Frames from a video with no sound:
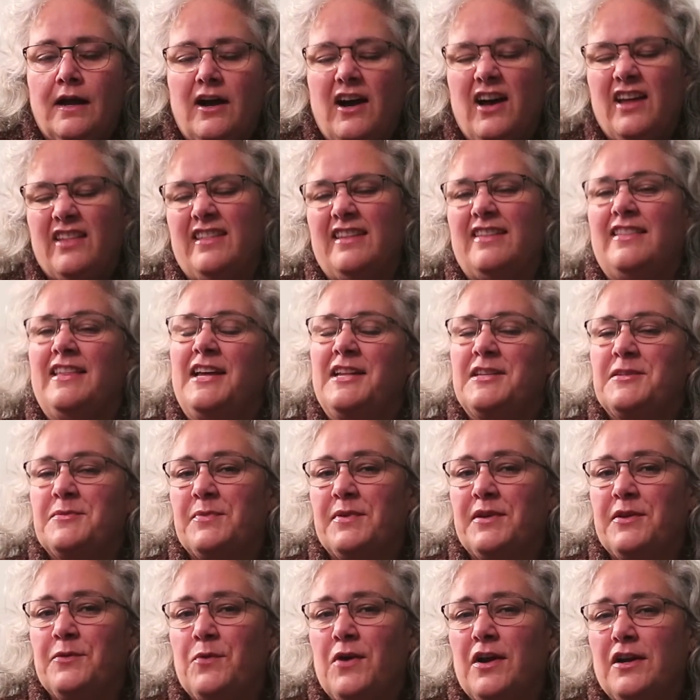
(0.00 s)
I think that's
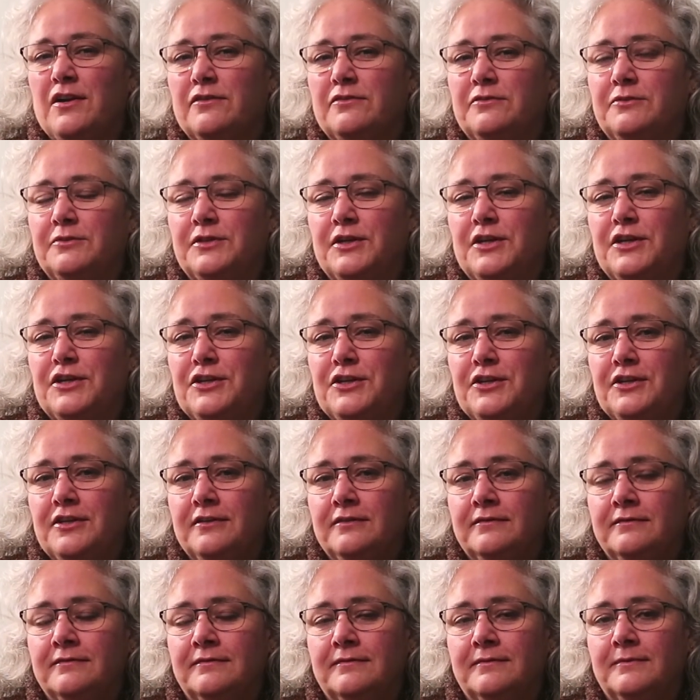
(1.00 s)
pretty wonderful, don't
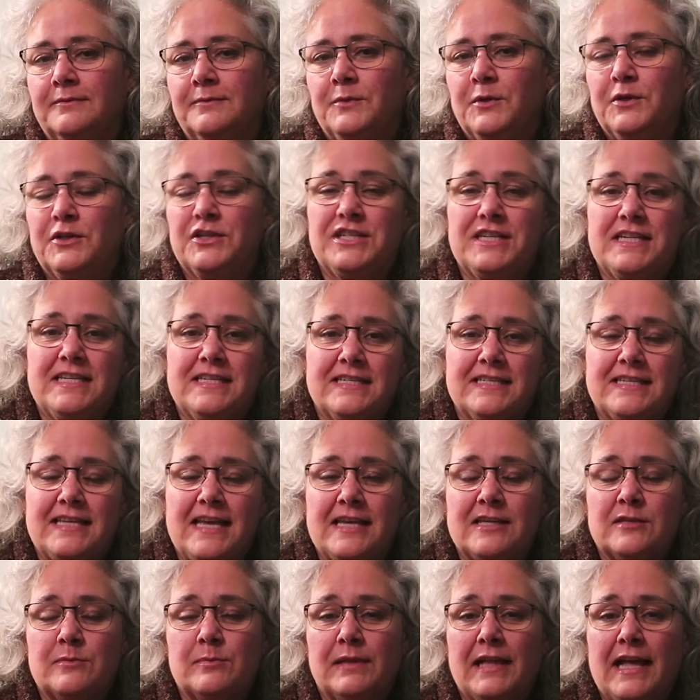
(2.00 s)
you? What Jesus
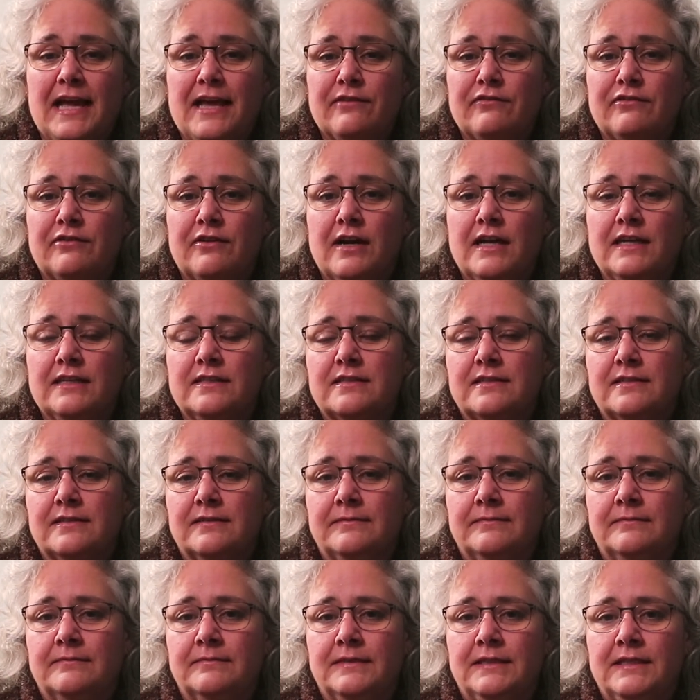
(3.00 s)
has planned for us.
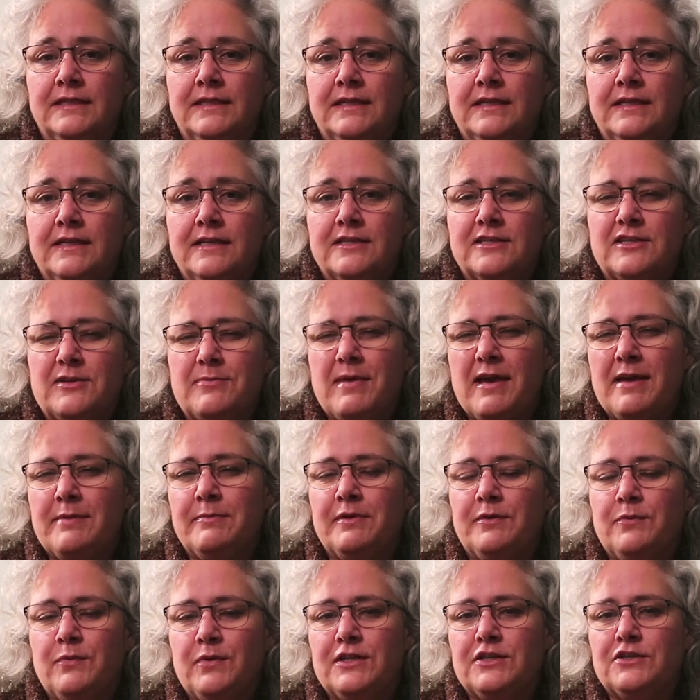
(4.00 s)
So
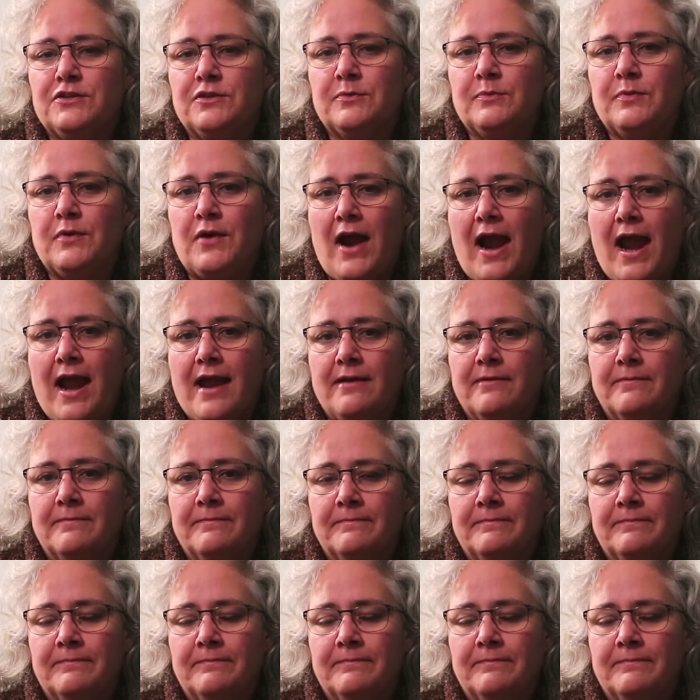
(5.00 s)
maybe we should pray.